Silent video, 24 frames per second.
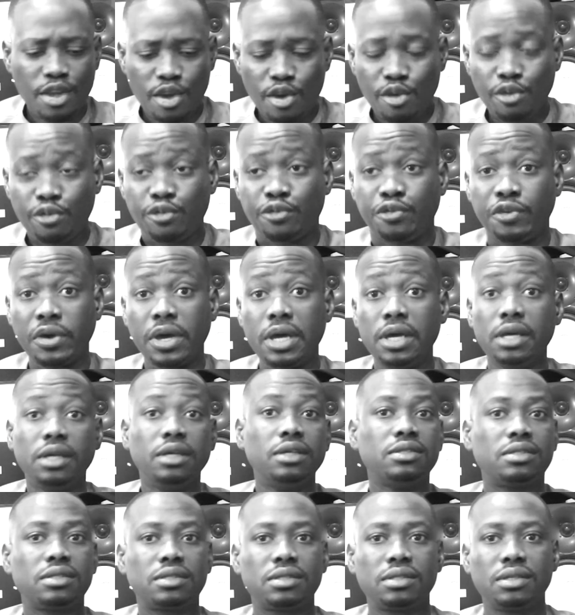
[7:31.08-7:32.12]

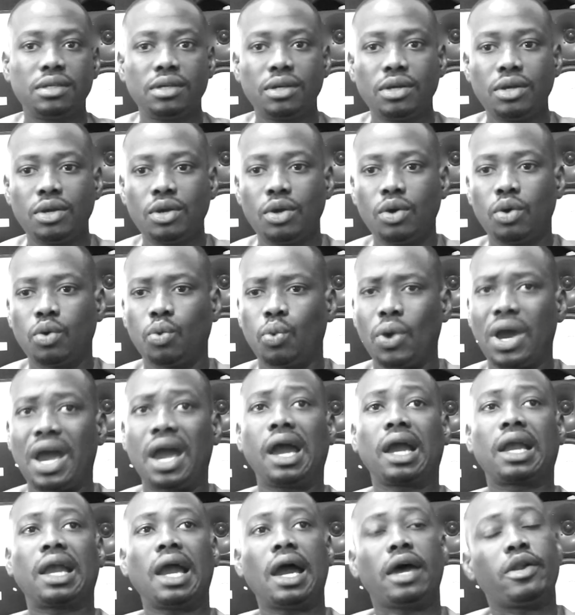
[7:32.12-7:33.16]
phase where I
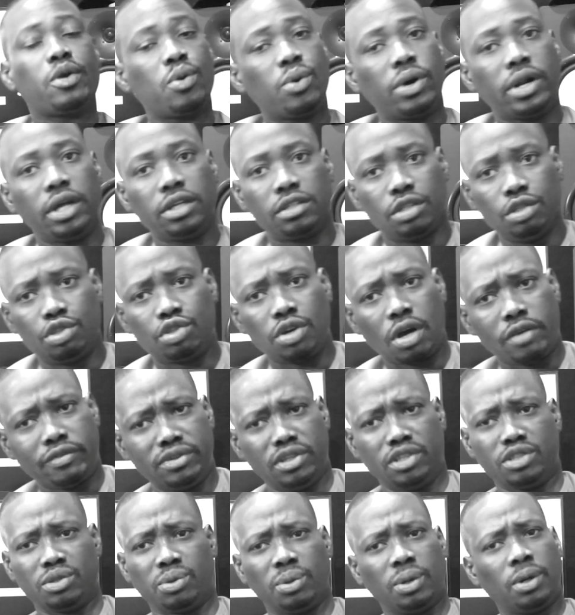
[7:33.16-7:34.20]
kind of wanted to travel
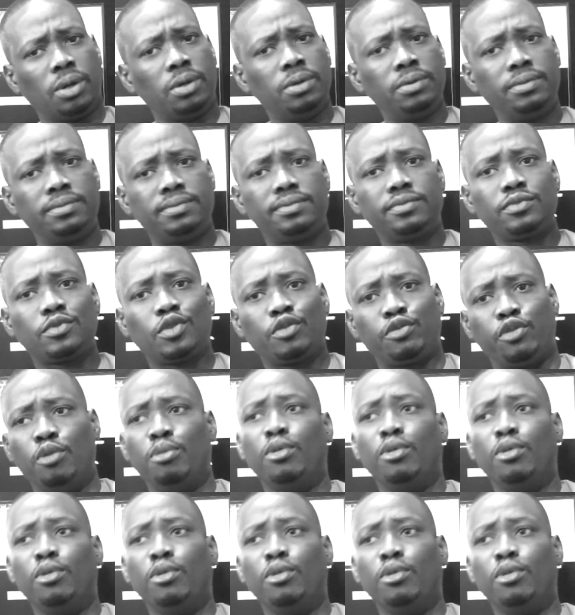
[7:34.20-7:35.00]
as well for